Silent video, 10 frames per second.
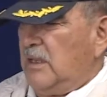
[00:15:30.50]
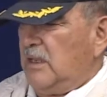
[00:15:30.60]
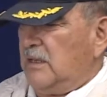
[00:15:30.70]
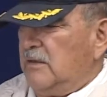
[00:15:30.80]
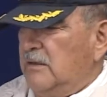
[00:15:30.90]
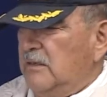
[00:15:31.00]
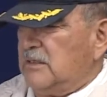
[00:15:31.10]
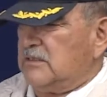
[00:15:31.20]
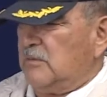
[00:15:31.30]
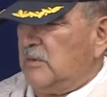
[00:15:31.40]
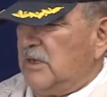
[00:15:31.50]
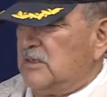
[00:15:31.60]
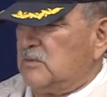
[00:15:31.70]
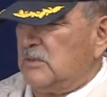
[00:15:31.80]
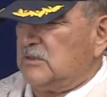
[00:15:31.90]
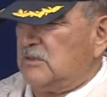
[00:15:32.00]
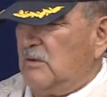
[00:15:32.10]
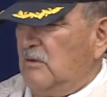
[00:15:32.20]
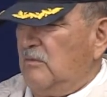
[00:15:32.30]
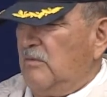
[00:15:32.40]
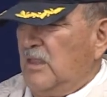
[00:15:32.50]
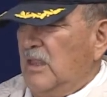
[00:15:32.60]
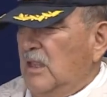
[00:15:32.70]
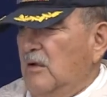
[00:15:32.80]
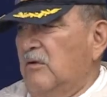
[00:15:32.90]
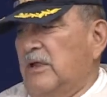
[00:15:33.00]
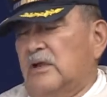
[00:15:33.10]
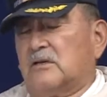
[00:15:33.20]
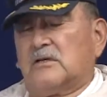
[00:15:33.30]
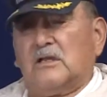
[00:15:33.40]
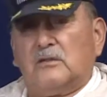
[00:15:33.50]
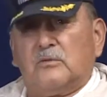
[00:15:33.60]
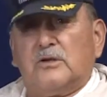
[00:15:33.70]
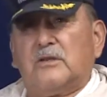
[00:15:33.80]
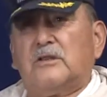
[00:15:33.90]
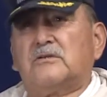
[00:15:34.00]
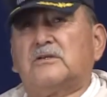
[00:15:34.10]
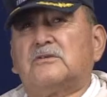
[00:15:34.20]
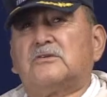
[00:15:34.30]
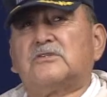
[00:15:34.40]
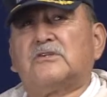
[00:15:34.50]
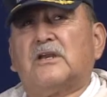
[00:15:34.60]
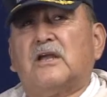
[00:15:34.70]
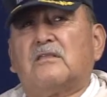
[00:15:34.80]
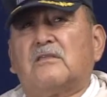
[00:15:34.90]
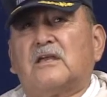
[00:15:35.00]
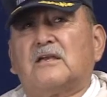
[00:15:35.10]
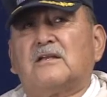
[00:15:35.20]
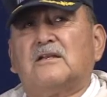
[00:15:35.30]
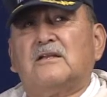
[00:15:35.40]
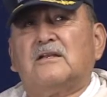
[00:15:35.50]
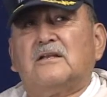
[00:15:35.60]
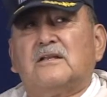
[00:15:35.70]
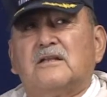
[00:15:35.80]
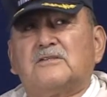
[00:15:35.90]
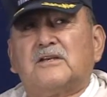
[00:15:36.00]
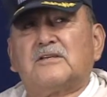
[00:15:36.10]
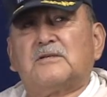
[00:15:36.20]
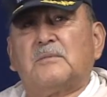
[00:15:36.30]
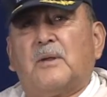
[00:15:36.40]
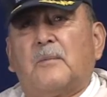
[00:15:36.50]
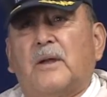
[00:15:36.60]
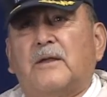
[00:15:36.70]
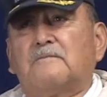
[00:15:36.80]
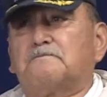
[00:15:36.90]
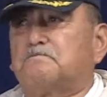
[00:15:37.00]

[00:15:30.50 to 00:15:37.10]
And uh, let's see what else was there. Oh, oh yeah, here's another one that's interesting. I think that sticks in my mind.